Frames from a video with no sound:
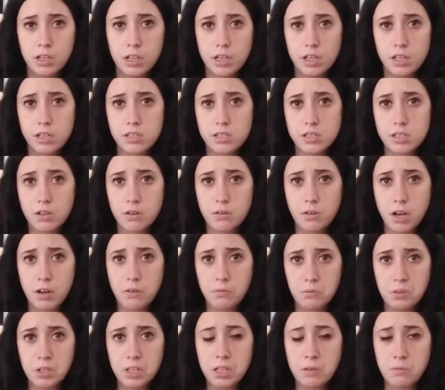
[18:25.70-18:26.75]
And so I
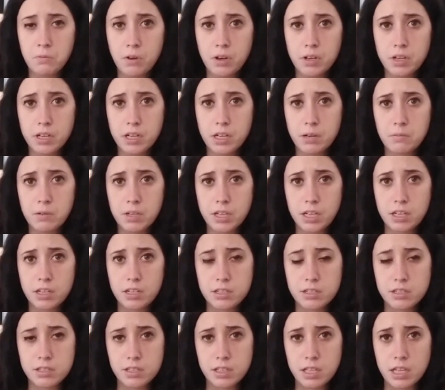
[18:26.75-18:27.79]
really wanted him to get
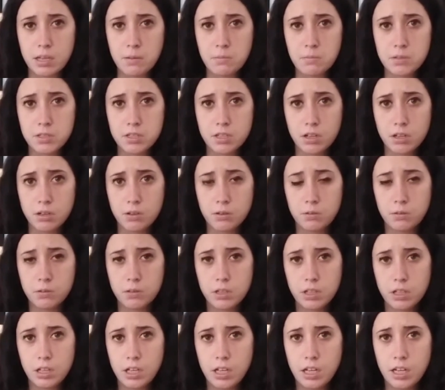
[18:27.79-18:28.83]
his sleep. So
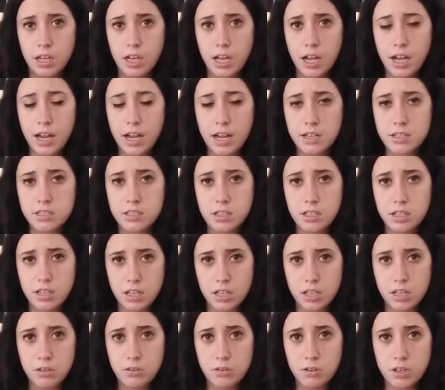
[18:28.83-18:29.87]
I asked the
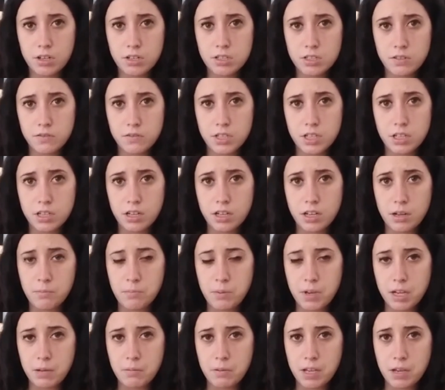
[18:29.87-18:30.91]
NICU nurse if she could come
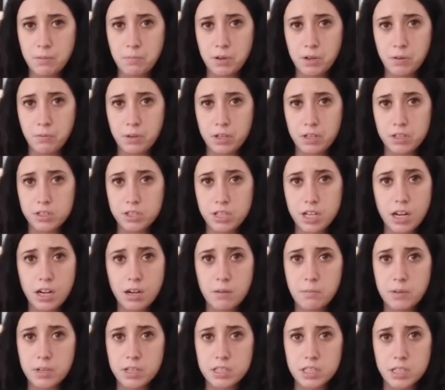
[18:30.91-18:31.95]
pick me up in a
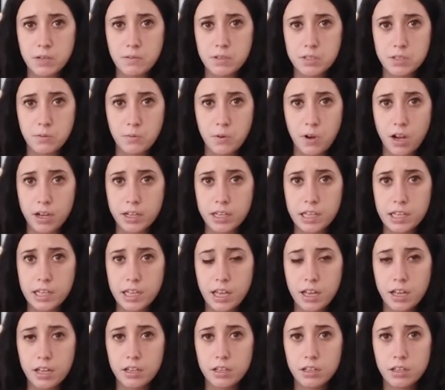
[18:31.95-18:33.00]
wheelchair because I wasn't walking
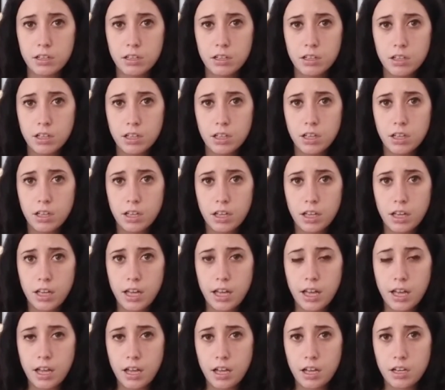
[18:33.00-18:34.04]
yet.
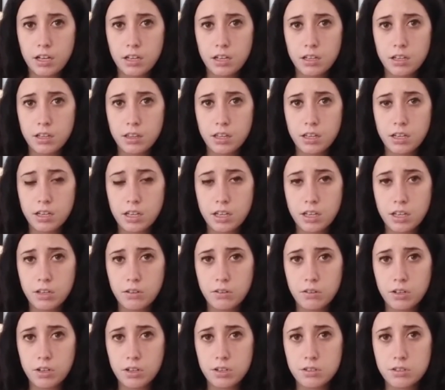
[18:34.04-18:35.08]
And the
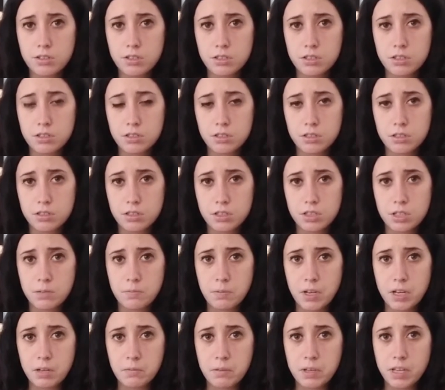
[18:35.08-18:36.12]
NICU nurse, she
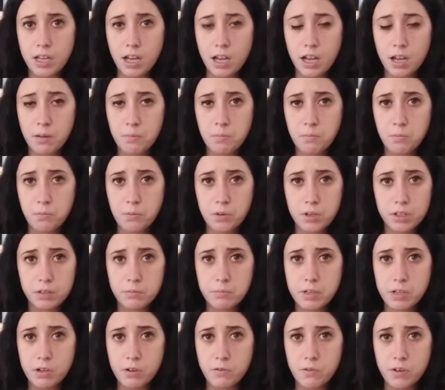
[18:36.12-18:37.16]
picked me up, wheeled
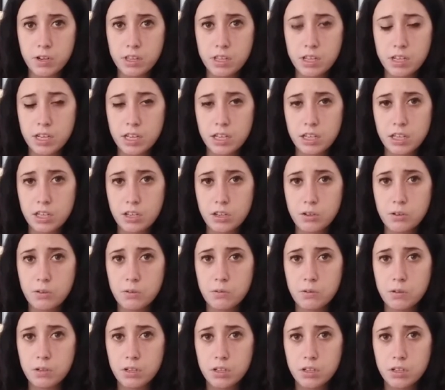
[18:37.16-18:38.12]
me over to the NICU.